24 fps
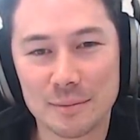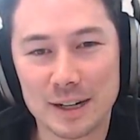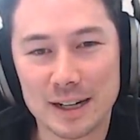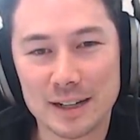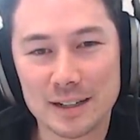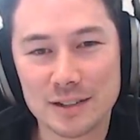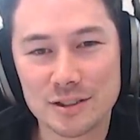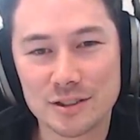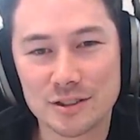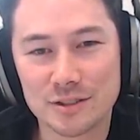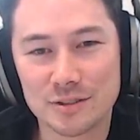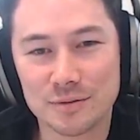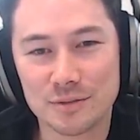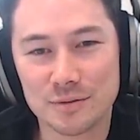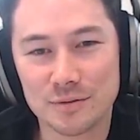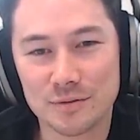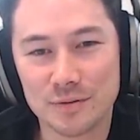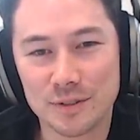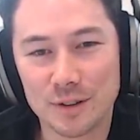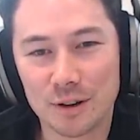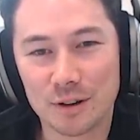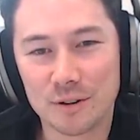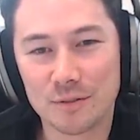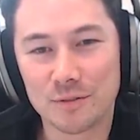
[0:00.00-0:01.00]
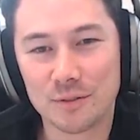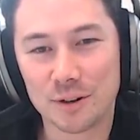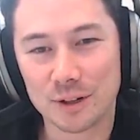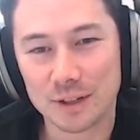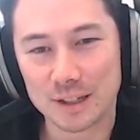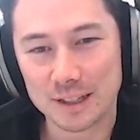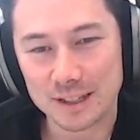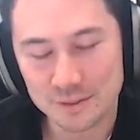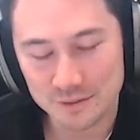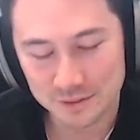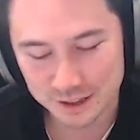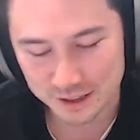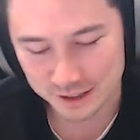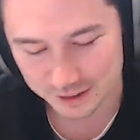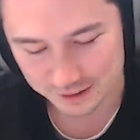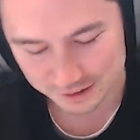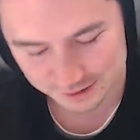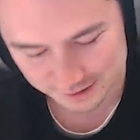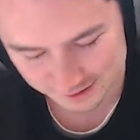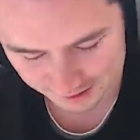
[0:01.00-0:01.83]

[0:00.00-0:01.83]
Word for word: Ash. You were very, very giving.